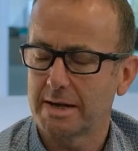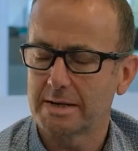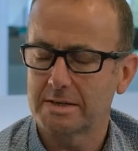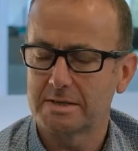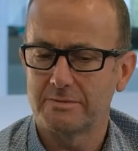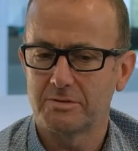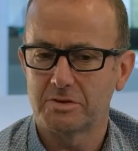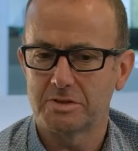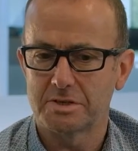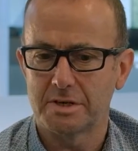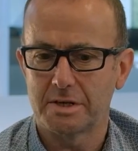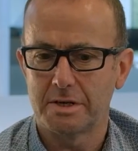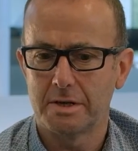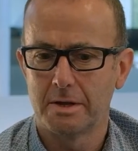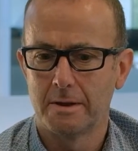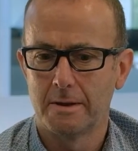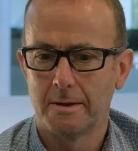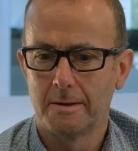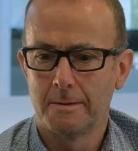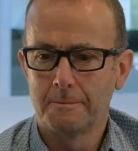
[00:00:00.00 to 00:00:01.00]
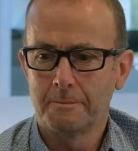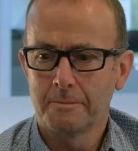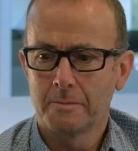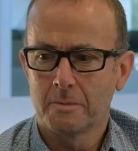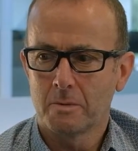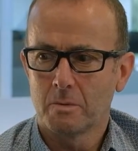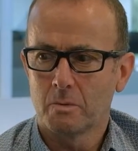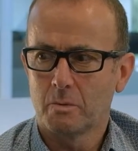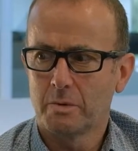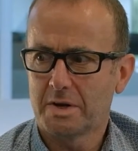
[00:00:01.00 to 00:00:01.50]
activity,
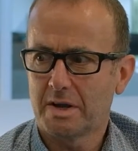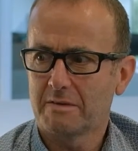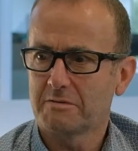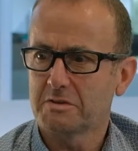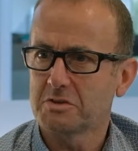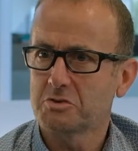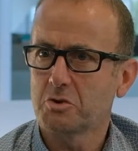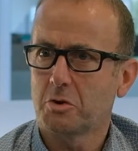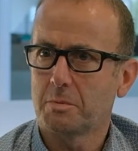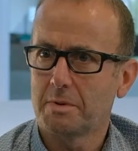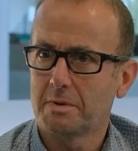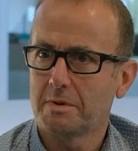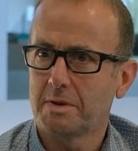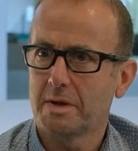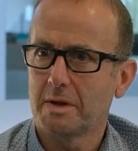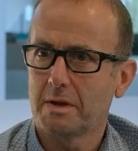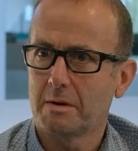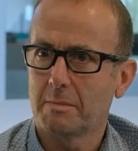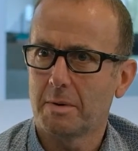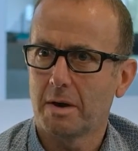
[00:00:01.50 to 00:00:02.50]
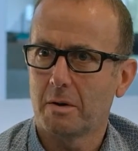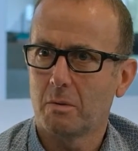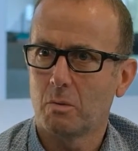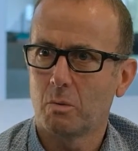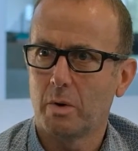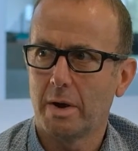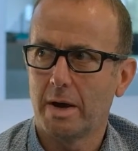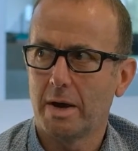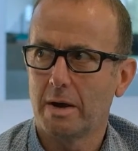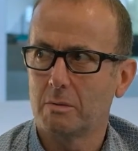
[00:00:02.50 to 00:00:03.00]
we'd have to stop and think about
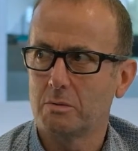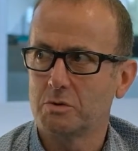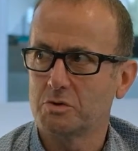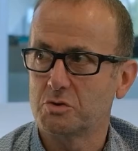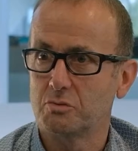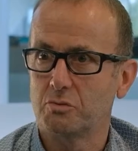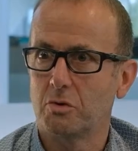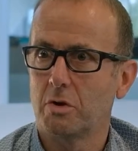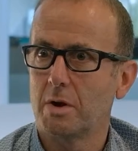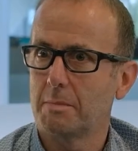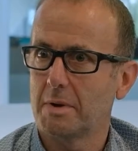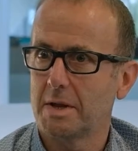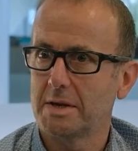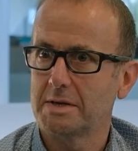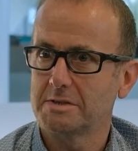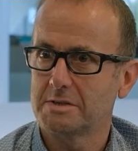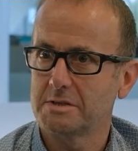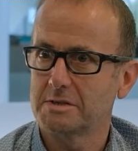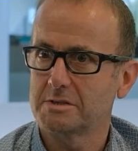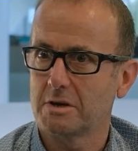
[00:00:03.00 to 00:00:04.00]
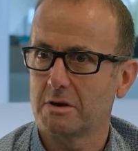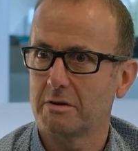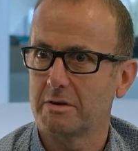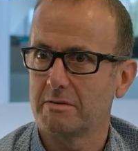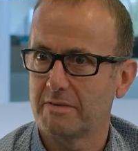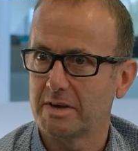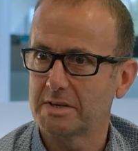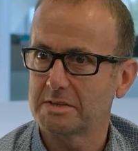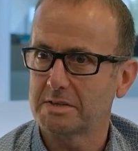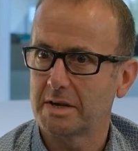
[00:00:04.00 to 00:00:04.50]
where was the right place to start
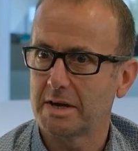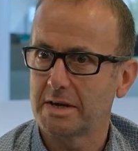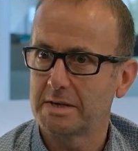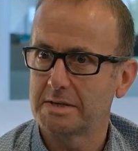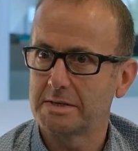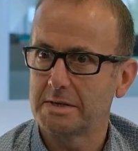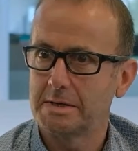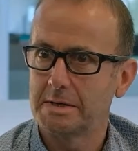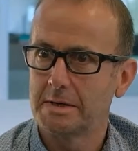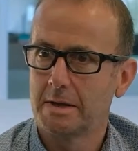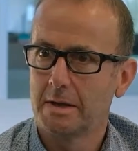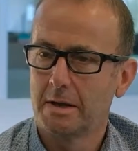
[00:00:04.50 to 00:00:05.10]
investigating.